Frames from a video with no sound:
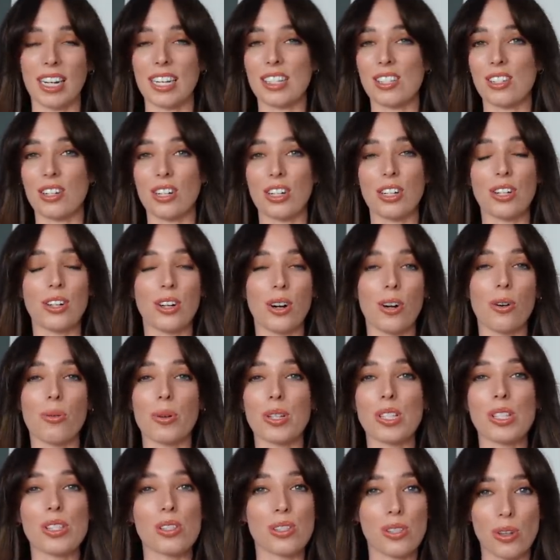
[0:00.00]
It's going to go
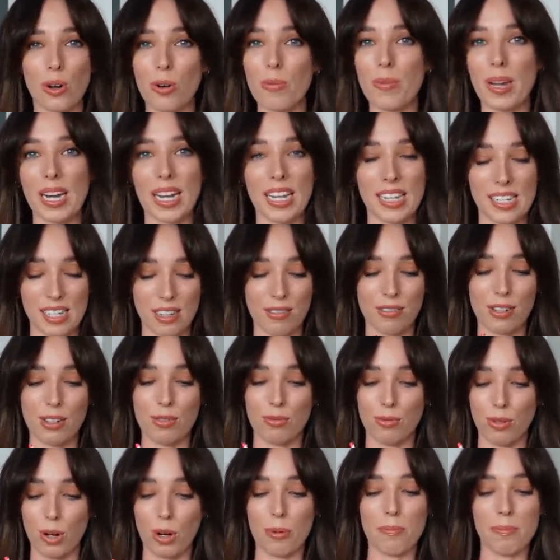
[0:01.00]
with so many different
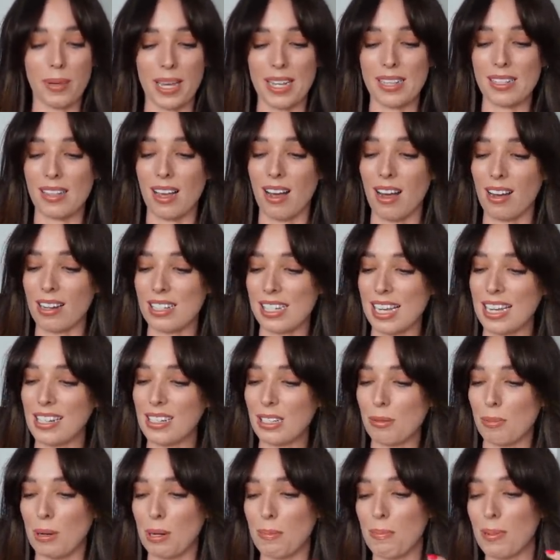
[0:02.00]
rum based
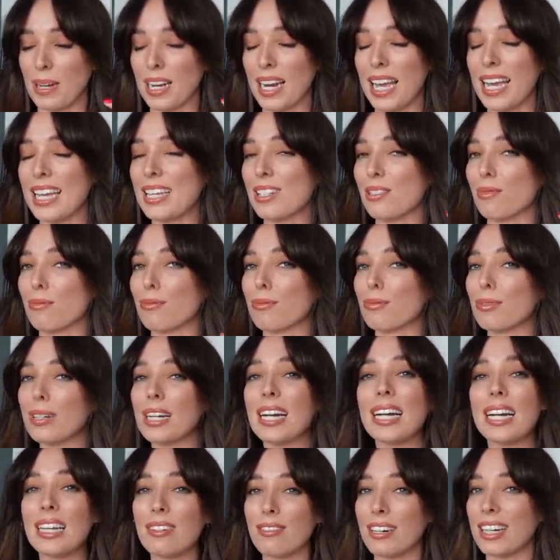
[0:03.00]
cocktails, but it plays
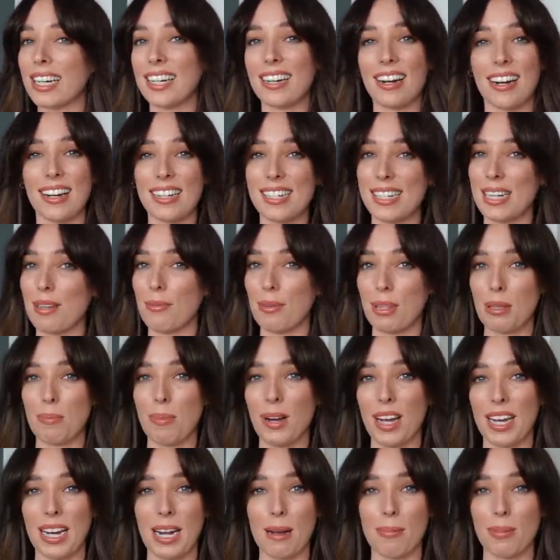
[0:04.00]
really, really nicely with the
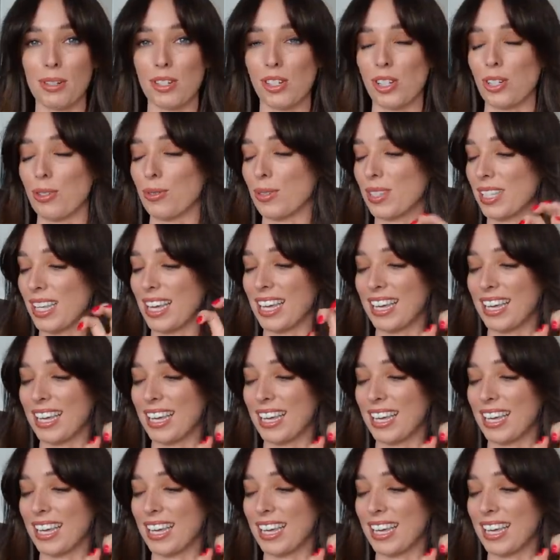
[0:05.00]
pineapple juice.